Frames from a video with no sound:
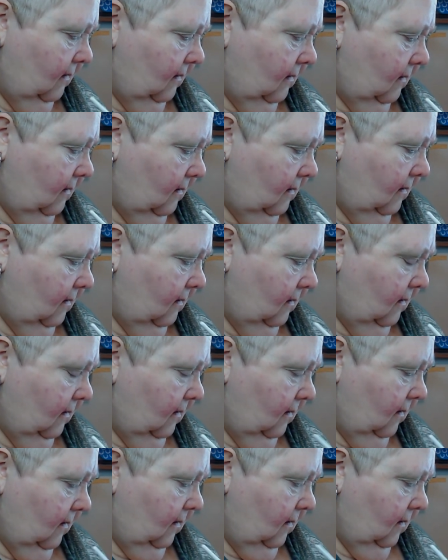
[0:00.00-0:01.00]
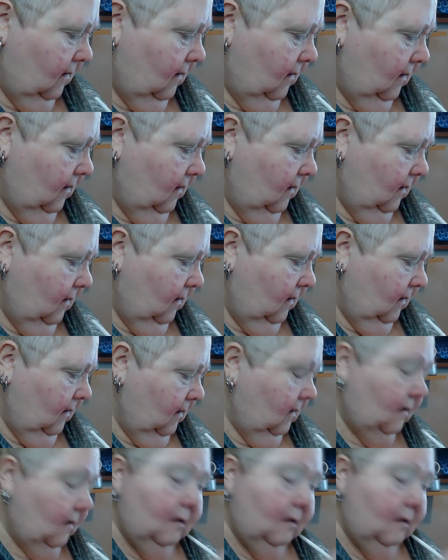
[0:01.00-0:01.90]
(no one is talking)